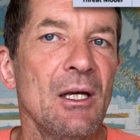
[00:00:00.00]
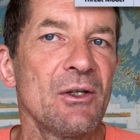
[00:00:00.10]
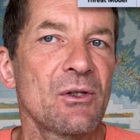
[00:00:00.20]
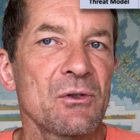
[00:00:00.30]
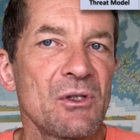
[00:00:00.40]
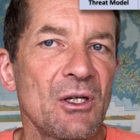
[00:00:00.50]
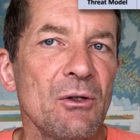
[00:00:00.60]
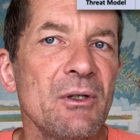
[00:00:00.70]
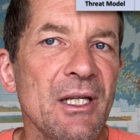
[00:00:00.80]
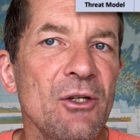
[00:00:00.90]
So
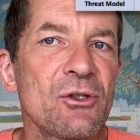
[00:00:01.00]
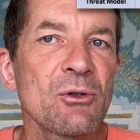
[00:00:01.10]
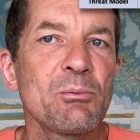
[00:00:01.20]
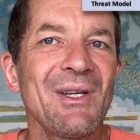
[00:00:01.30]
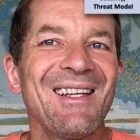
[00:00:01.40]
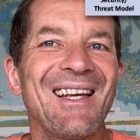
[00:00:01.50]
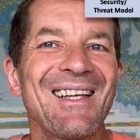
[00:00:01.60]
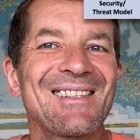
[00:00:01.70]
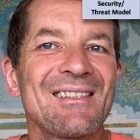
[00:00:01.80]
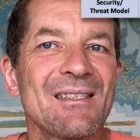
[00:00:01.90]
security should be
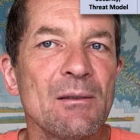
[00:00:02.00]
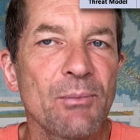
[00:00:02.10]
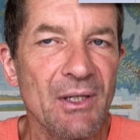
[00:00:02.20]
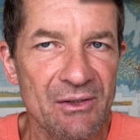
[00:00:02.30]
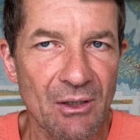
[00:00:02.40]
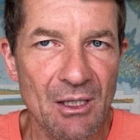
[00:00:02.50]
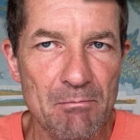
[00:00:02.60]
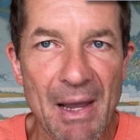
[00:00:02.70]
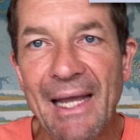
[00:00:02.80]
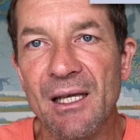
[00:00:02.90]
as simple as you
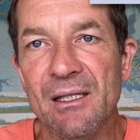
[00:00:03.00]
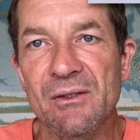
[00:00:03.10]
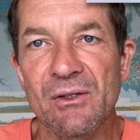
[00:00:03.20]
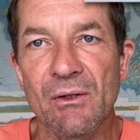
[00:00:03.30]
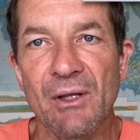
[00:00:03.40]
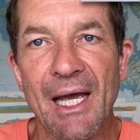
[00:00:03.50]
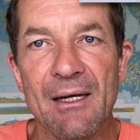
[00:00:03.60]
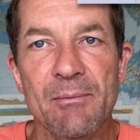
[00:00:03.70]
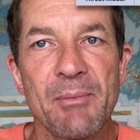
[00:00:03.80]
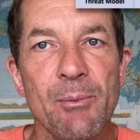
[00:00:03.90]
can make it so
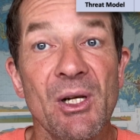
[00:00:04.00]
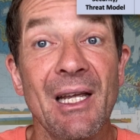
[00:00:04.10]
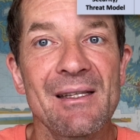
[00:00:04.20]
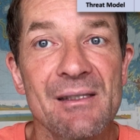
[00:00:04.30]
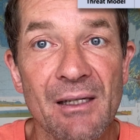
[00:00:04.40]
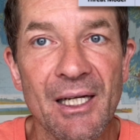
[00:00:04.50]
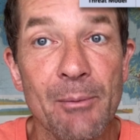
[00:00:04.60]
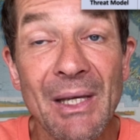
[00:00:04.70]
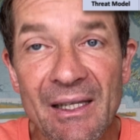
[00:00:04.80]
that people can sign up